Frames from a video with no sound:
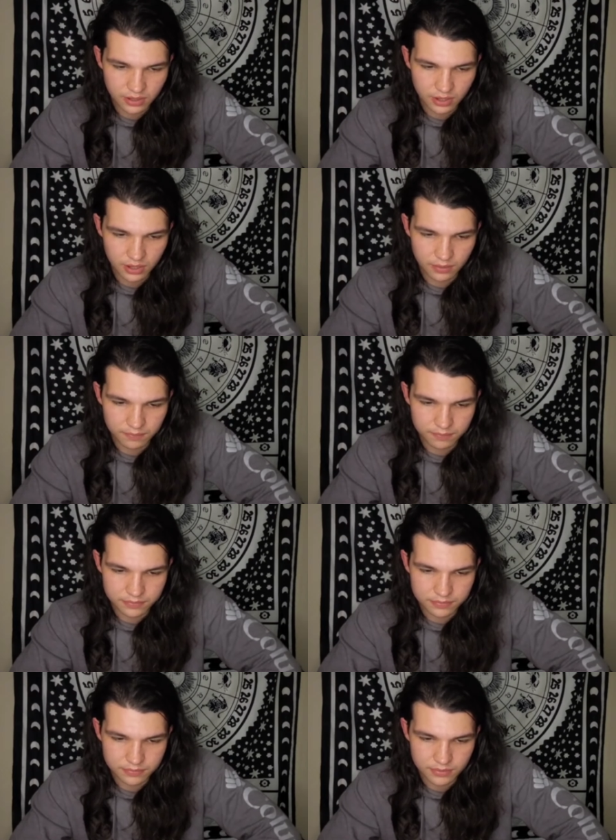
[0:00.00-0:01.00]

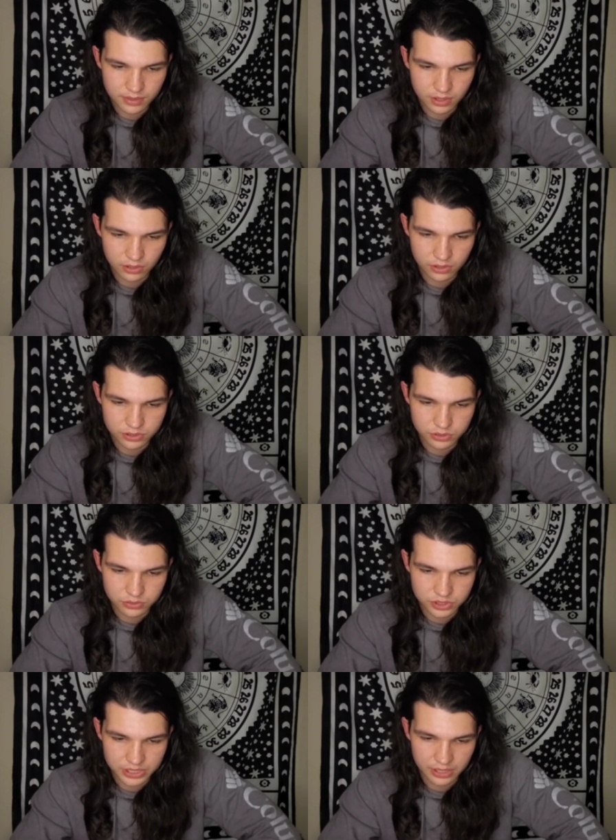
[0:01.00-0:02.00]
um, her to
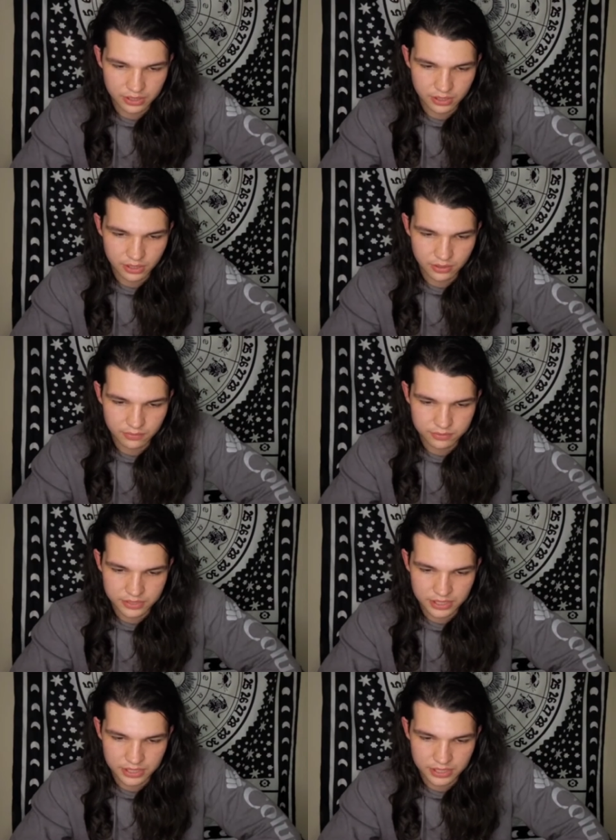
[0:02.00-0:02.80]
share of